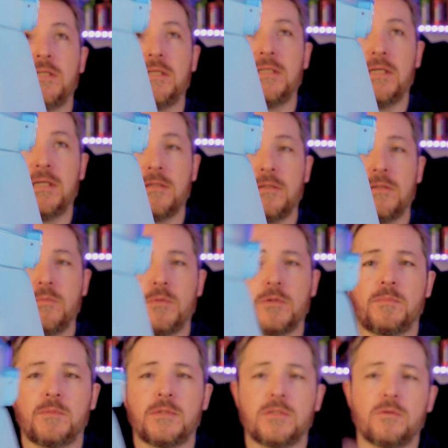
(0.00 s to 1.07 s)
actually did, as you
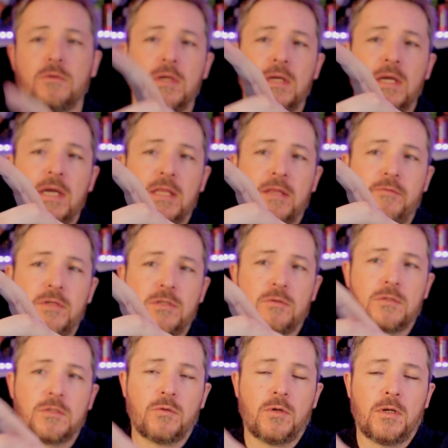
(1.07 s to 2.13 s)
possibly saw. There
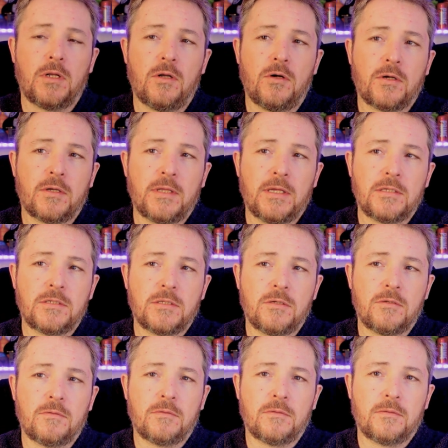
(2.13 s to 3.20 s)
is also a lock there,
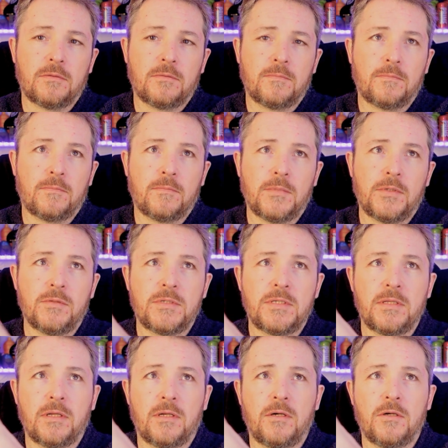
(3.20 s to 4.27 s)
so you can
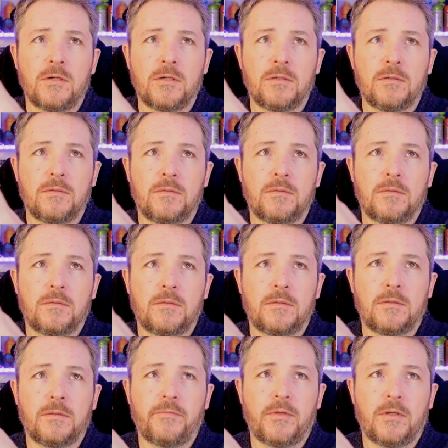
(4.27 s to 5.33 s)
see the lock.
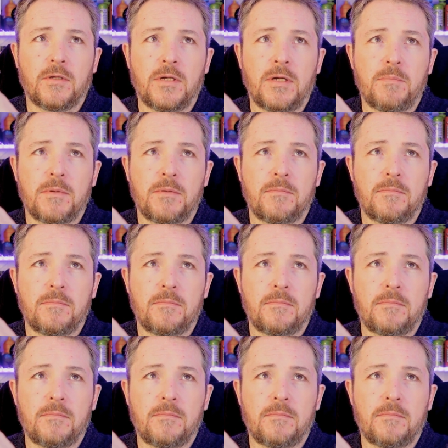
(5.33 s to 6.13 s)
Lock up,